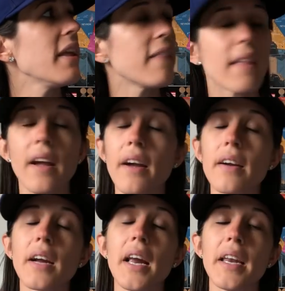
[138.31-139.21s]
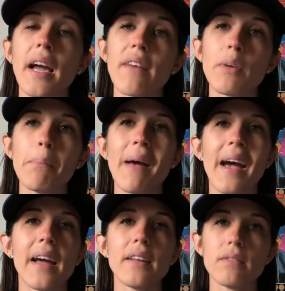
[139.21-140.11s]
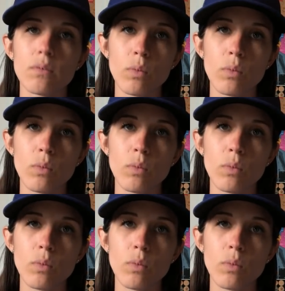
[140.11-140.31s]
in there and have him bat